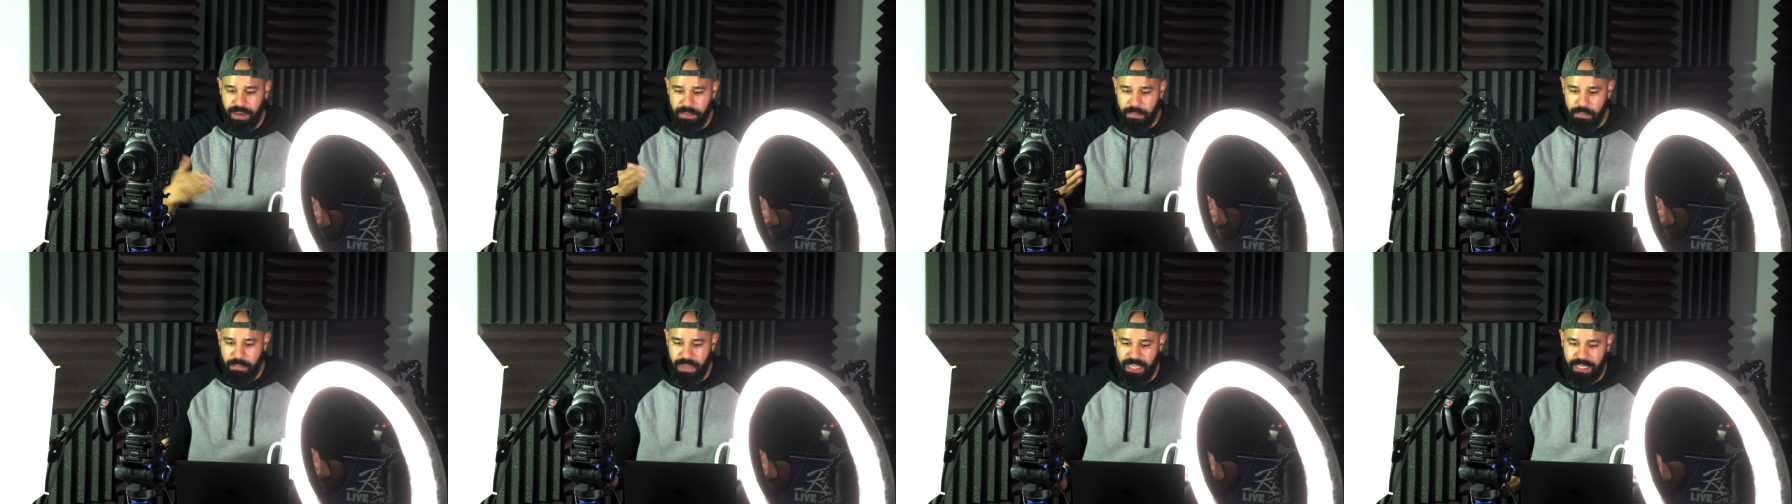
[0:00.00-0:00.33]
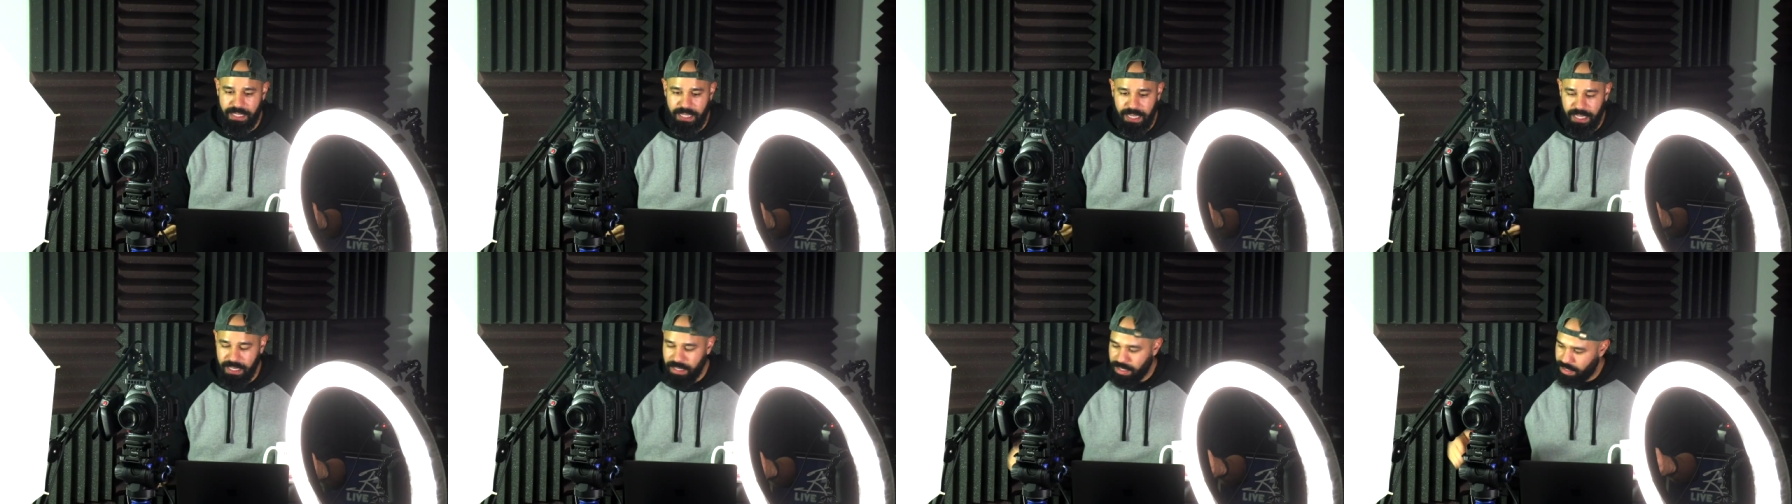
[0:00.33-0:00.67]

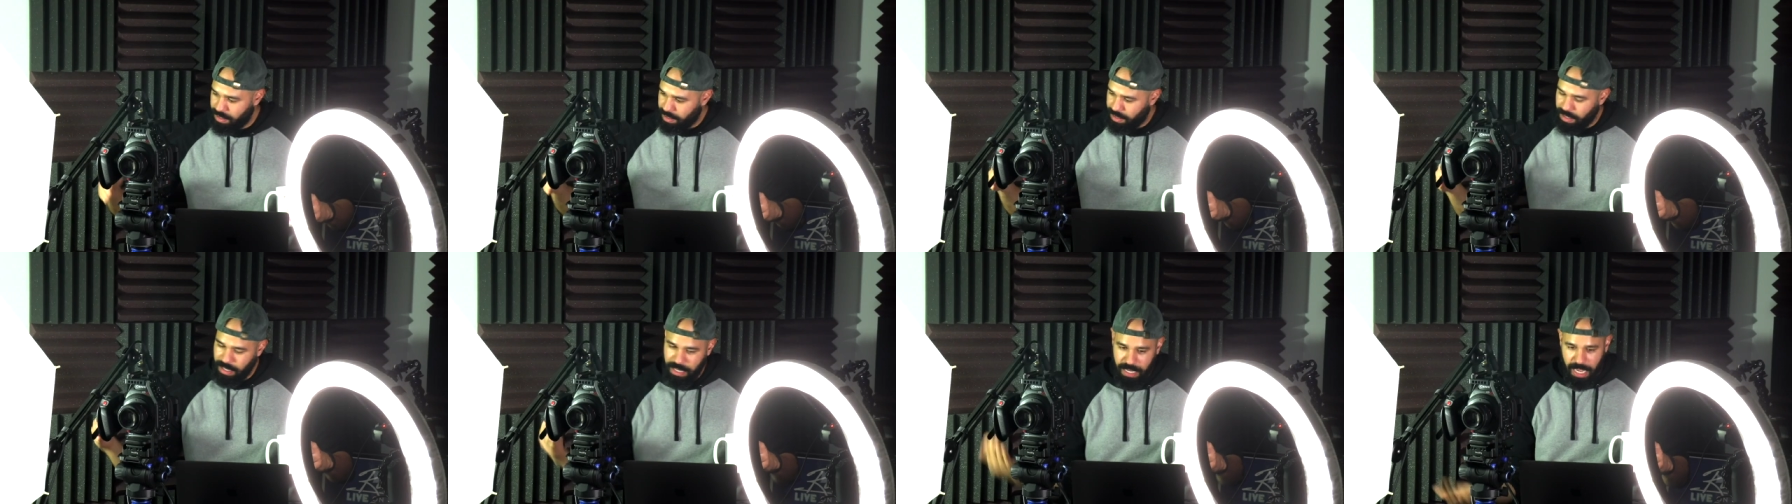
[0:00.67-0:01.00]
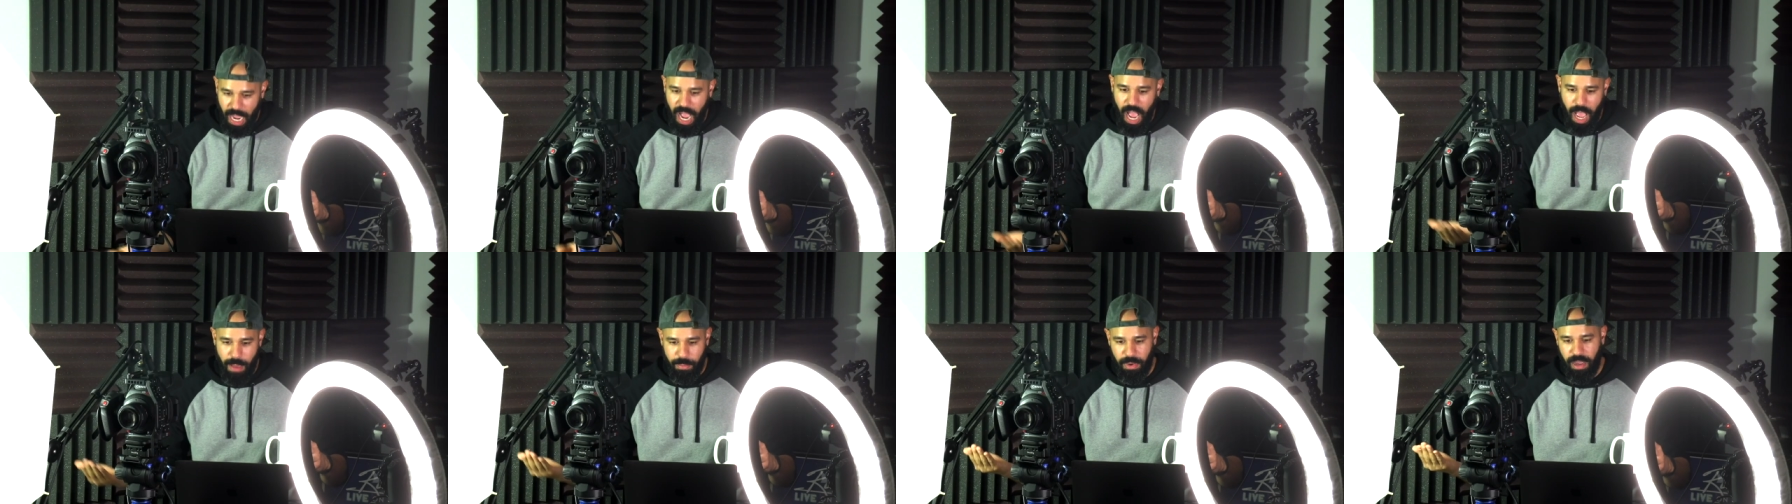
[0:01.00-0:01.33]
missing,
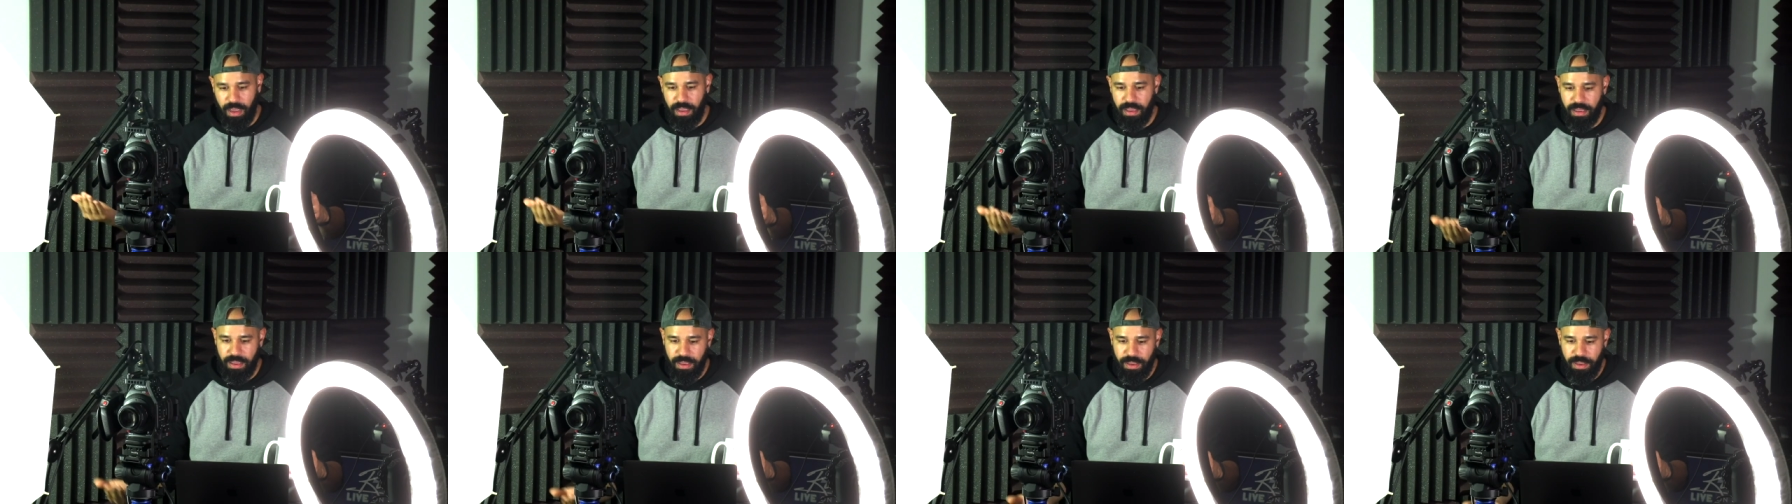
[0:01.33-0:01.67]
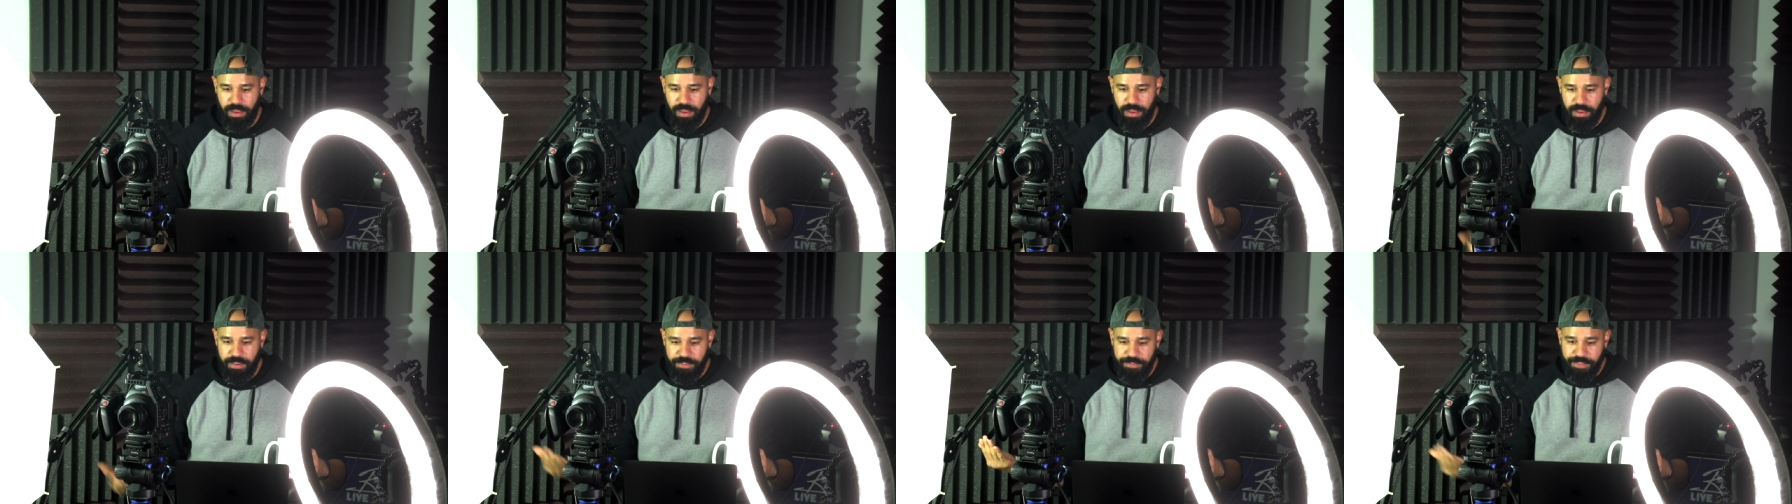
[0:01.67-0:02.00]
comma,
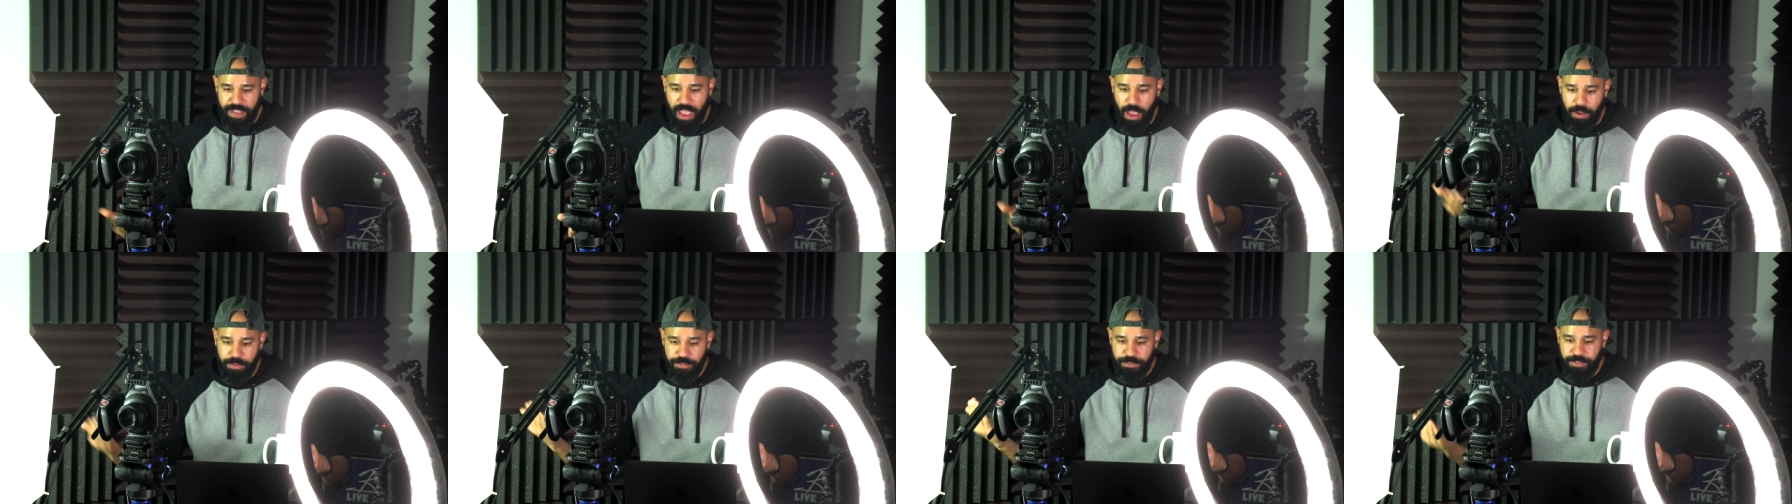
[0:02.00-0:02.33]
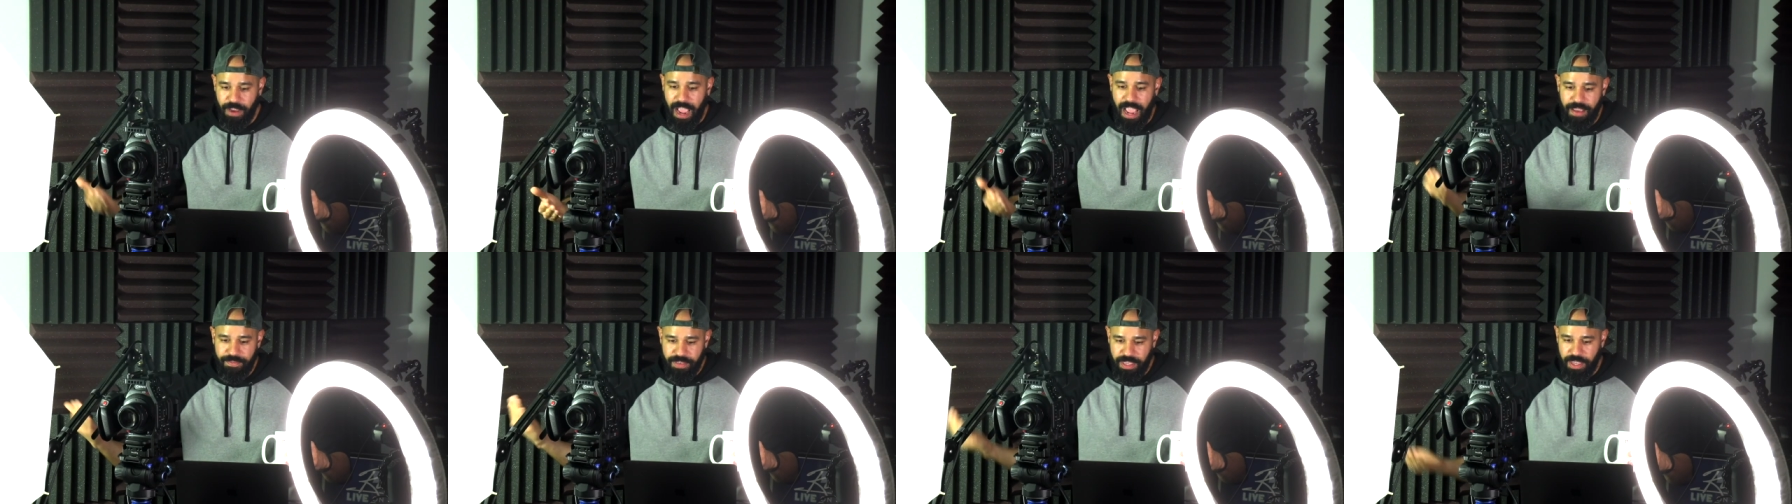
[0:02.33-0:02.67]
found
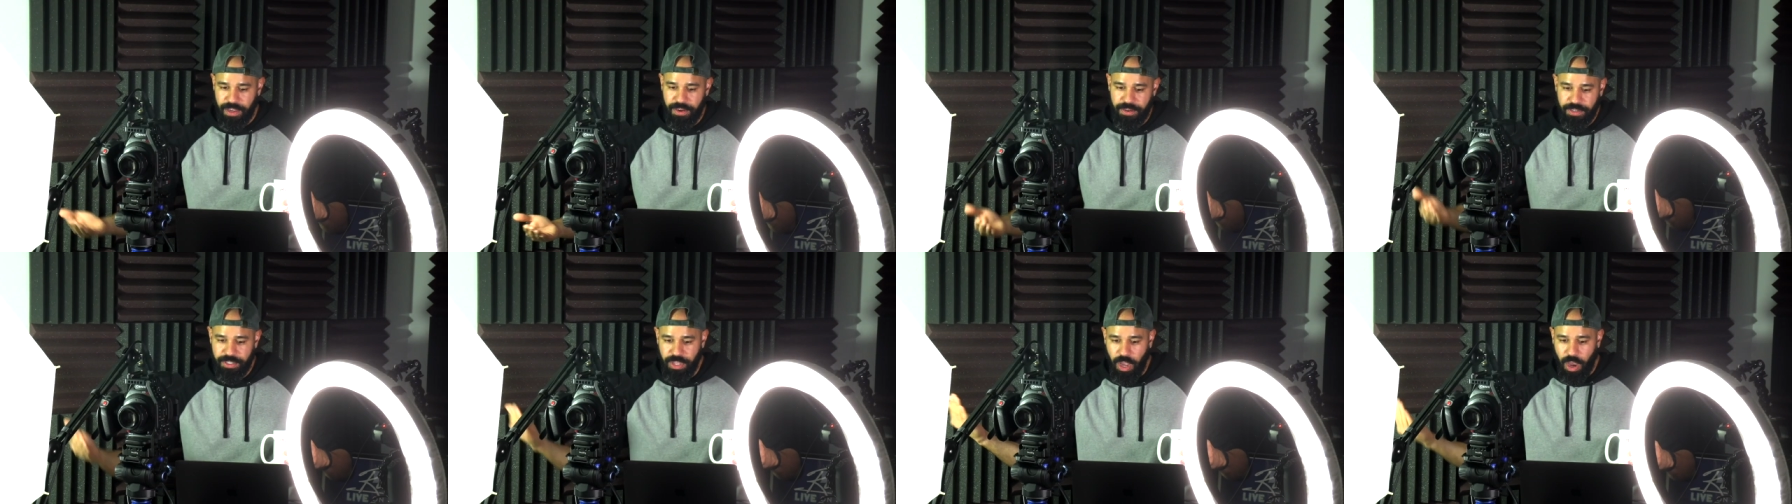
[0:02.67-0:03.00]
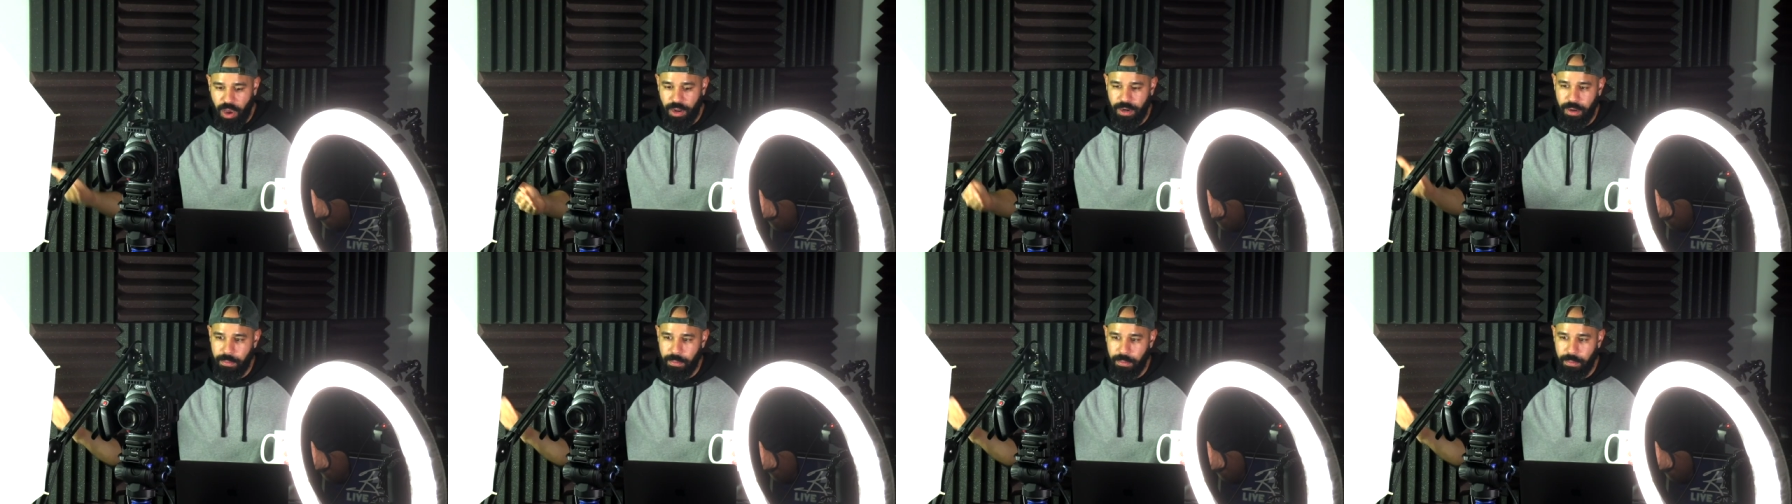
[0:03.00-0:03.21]
5 years on a